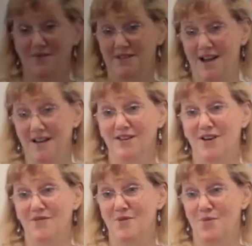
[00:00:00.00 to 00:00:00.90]
The
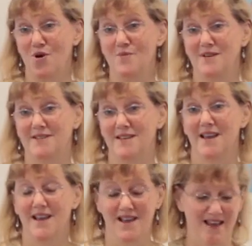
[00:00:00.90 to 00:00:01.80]
title of the poem is
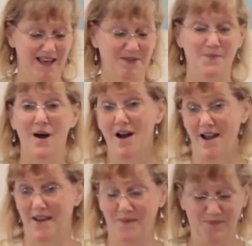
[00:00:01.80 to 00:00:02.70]

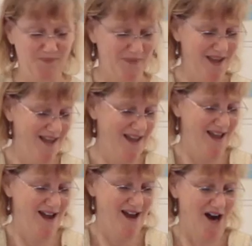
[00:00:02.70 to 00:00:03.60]
Pie.
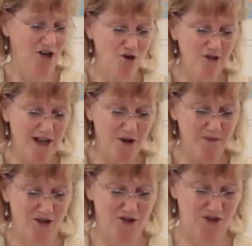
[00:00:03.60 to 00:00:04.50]
I learned how to
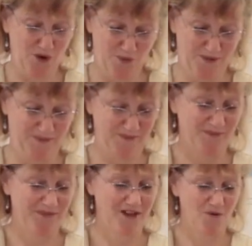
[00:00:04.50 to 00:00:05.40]
make soup.
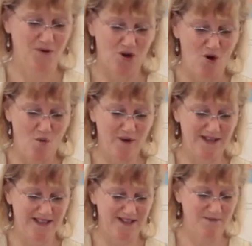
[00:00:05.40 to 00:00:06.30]
There was
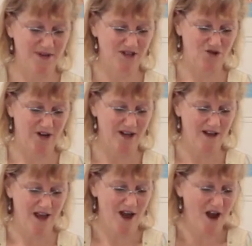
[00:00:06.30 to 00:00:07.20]
always this mystery.
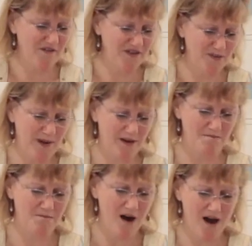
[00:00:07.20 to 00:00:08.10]
I've
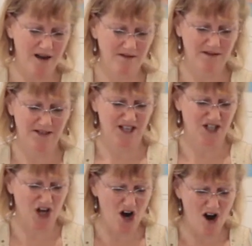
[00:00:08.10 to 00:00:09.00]
spent miles,
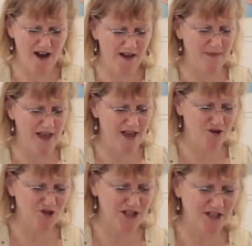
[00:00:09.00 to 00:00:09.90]
time,
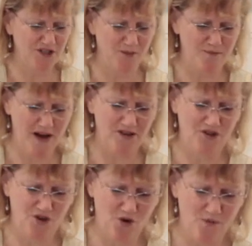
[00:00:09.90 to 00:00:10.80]
energy to buy
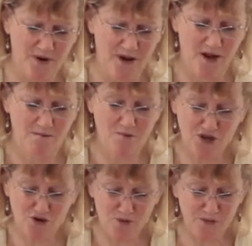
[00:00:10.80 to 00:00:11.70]
soup,
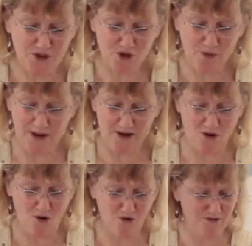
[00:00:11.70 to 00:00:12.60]
mushroom soup at
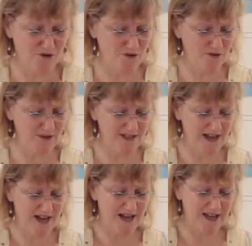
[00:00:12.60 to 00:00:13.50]
Whole
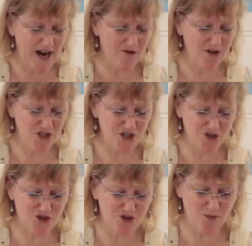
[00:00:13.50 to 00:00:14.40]
Foods, carrot
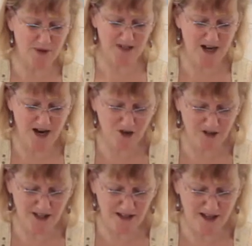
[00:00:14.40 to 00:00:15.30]
ginger soup at Tiger
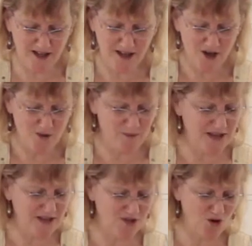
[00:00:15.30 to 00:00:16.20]
Lily,
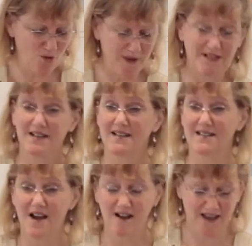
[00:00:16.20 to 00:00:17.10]
pea soup at Tic
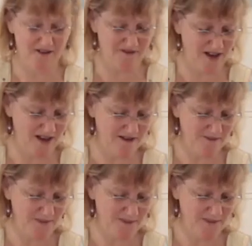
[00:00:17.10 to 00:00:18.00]
Tac Cafe.
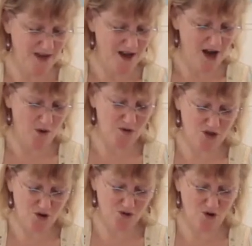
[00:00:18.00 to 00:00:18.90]
I
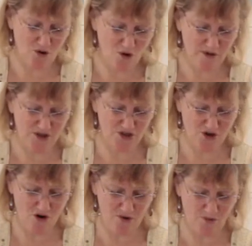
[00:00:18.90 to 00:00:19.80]
was told to always
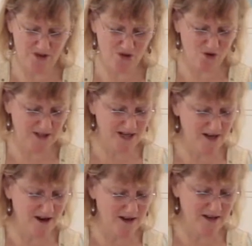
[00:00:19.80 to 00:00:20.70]
start with
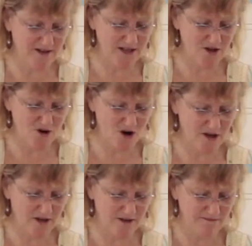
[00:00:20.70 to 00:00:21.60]
sauteed onions and
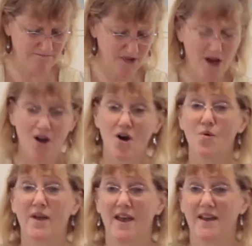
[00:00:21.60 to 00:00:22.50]
garlic.
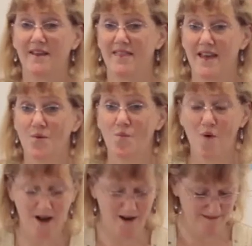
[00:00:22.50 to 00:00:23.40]
Okay, then
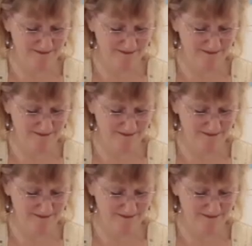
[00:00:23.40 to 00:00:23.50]
what?